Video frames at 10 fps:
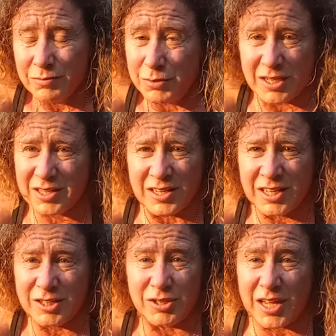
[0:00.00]
because I
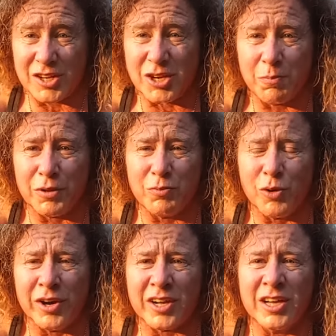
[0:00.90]
needed to catch up with
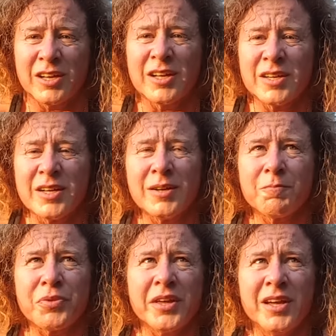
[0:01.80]
work.
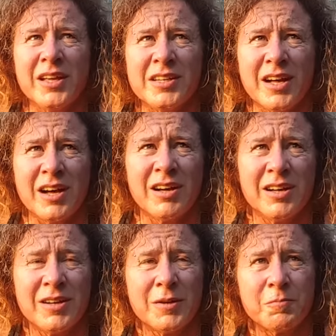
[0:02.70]
And
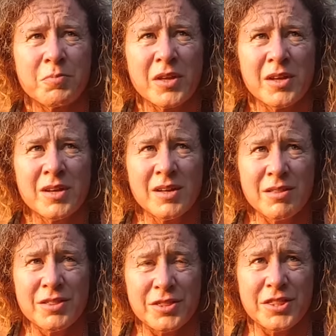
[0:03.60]

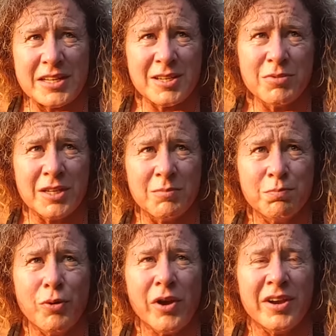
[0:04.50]
that's something
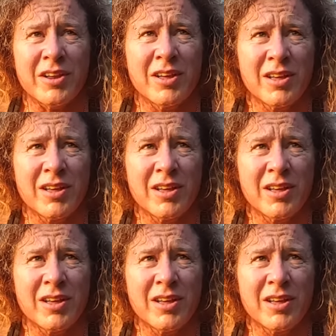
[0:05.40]
important.